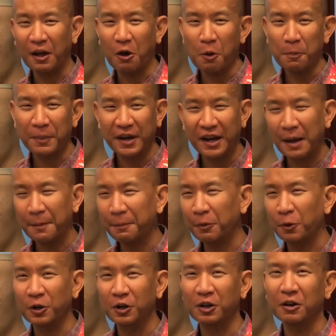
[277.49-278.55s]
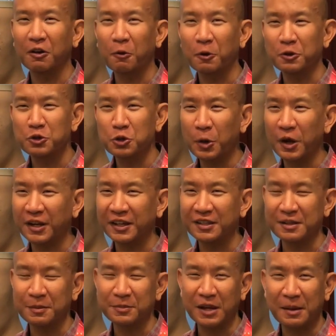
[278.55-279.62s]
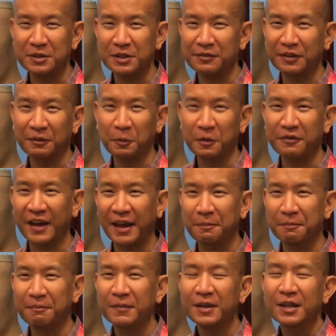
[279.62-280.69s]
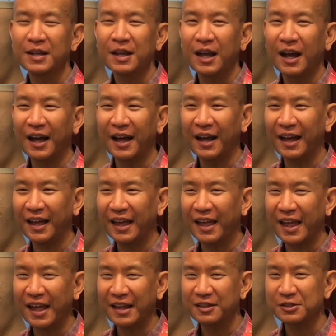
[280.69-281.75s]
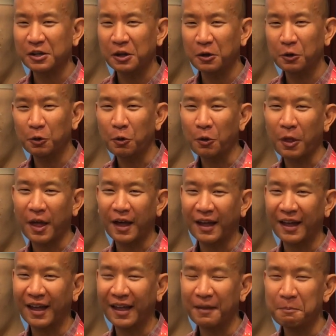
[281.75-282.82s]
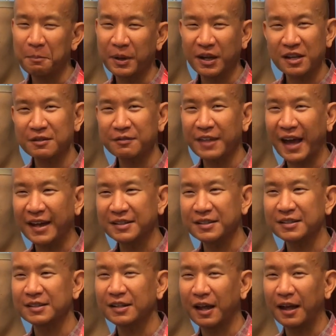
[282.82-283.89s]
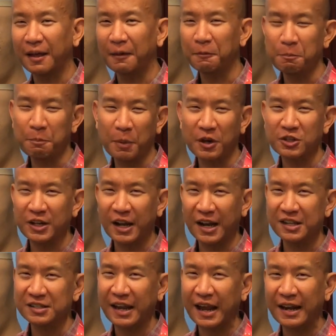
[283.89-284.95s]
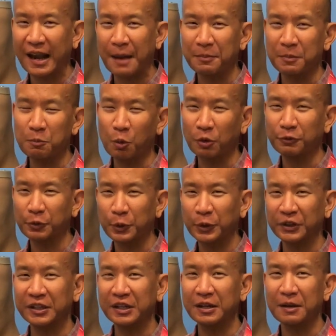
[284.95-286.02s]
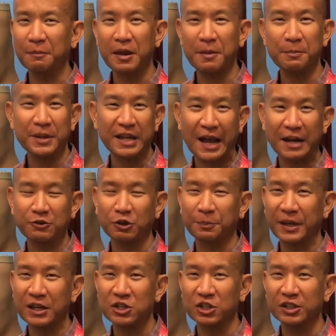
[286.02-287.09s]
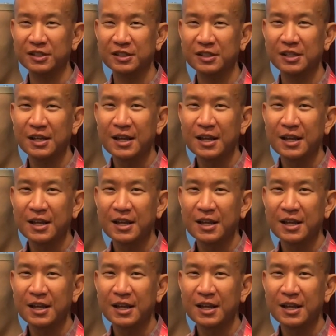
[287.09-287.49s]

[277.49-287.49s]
open it up or chew on it, sometimes even we've had. And so because of that, peritonitis can happen more frequently in pediatric patients.